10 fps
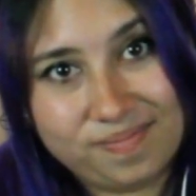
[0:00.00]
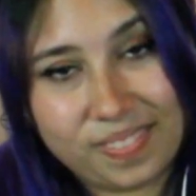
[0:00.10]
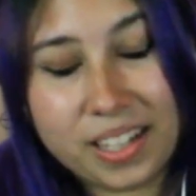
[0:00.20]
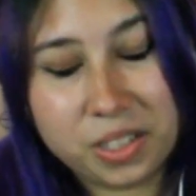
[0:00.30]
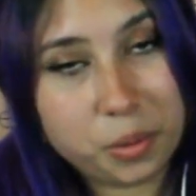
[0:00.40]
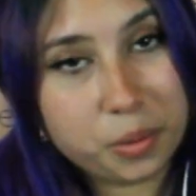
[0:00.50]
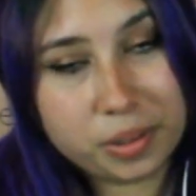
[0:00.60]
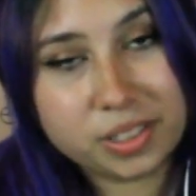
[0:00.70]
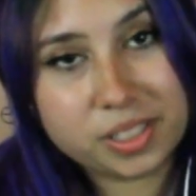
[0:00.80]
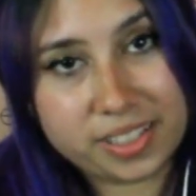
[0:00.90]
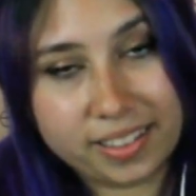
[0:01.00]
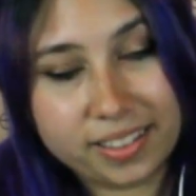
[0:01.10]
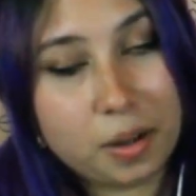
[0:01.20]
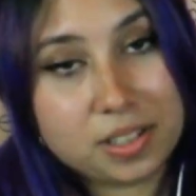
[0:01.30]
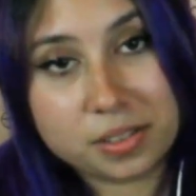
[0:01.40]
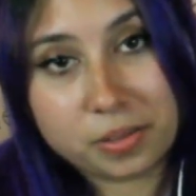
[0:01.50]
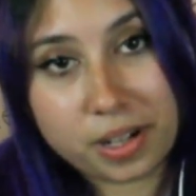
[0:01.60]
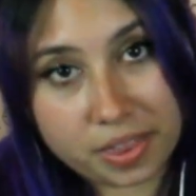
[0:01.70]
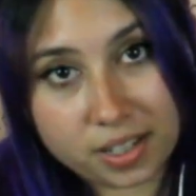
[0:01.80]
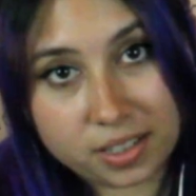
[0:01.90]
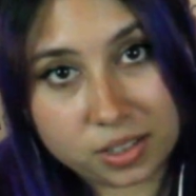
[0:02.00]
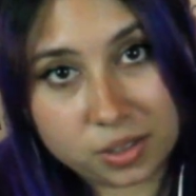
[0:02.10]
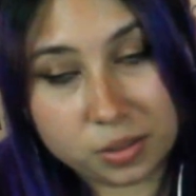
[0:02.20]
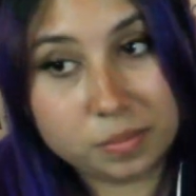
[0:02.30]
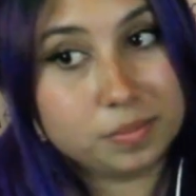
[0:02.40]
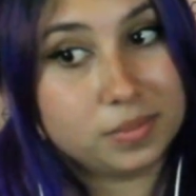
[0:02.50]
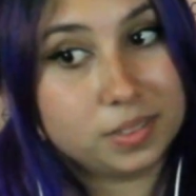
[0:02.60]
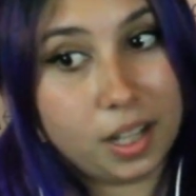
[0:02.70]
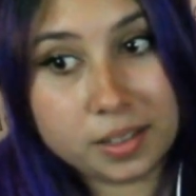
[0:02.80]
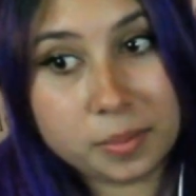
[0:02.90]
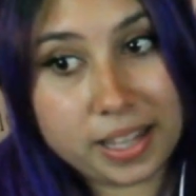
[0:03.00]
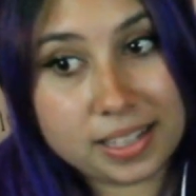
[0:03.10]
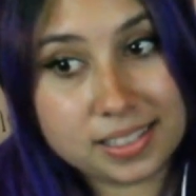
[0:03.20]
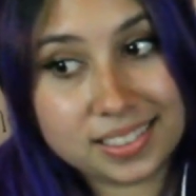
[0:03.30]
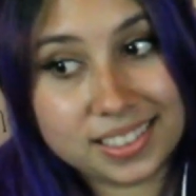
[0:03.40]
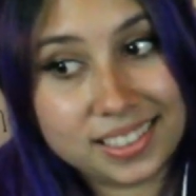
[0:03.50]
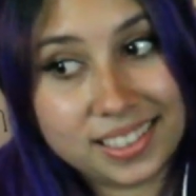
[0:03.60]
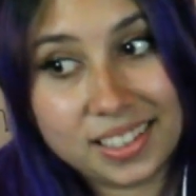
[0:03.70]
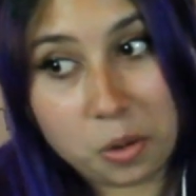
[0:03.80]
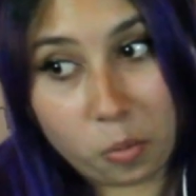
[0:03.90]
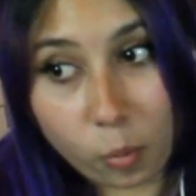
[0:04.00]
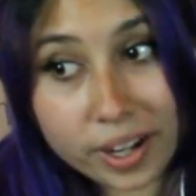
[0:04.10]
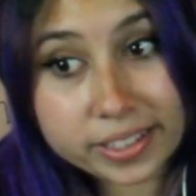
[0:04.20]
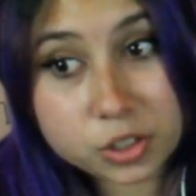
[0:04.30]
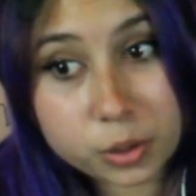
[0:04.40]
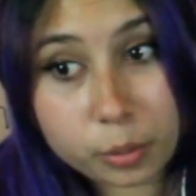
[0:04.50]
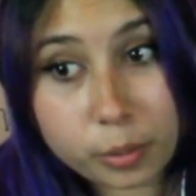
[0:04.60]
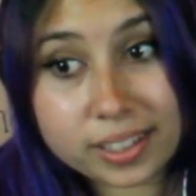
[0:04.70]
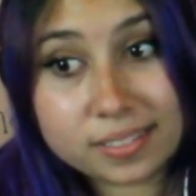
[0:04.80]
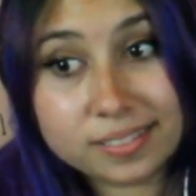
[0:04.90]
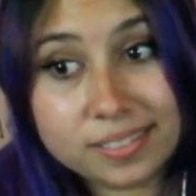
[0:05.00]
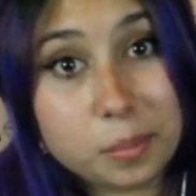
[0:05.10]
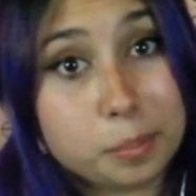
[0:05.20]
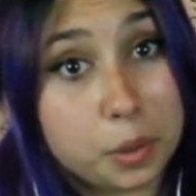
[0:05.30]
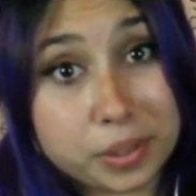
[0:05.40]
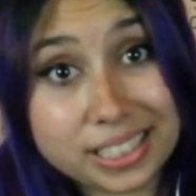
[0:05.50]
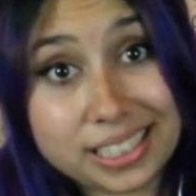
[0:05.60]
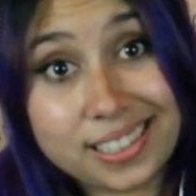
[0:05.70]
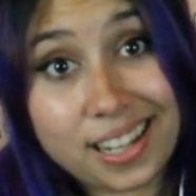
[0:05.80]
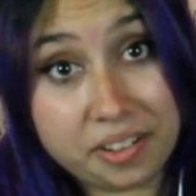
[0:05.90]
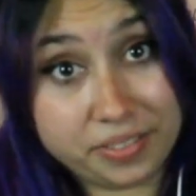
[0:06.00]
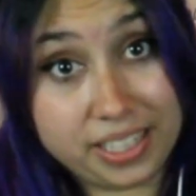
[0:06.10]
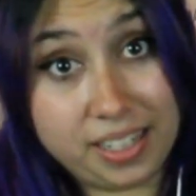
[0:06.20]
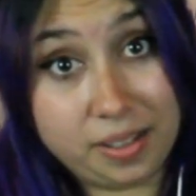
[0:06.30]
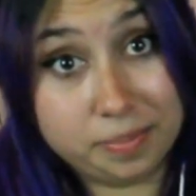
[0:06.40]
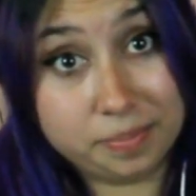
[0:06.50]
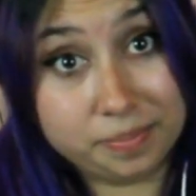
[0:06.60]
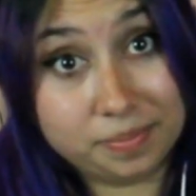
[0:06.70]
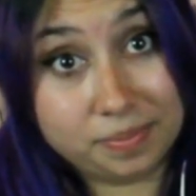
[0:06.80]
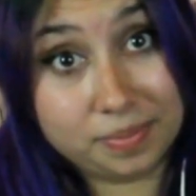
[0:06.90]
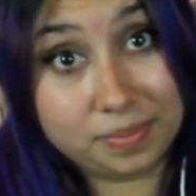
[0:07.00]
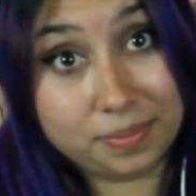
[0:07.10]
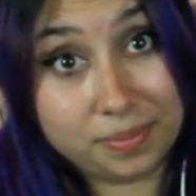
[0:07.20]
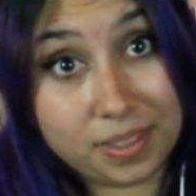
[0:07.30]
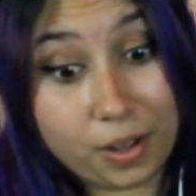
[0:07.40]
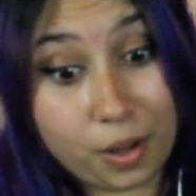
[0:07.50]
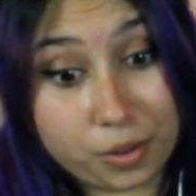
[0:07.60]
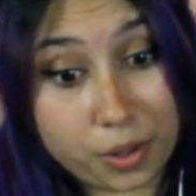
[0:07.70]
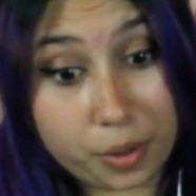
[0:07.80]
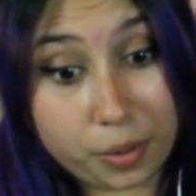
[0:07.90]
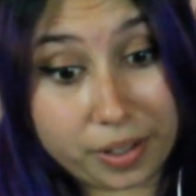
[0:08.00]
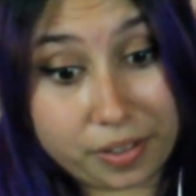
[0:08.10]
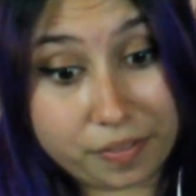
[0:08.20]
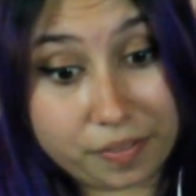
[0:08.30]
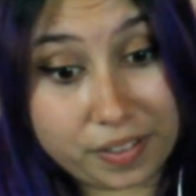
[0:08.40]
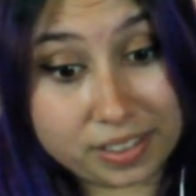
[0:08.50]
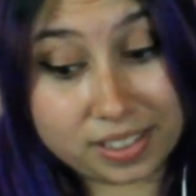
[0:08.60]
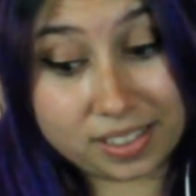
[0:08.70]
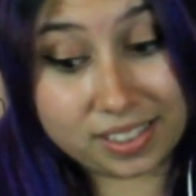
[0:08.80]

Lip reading: I know you understand. That was the right thing to do. Not the best way to do it, but we didn't have time. Although, if Fitz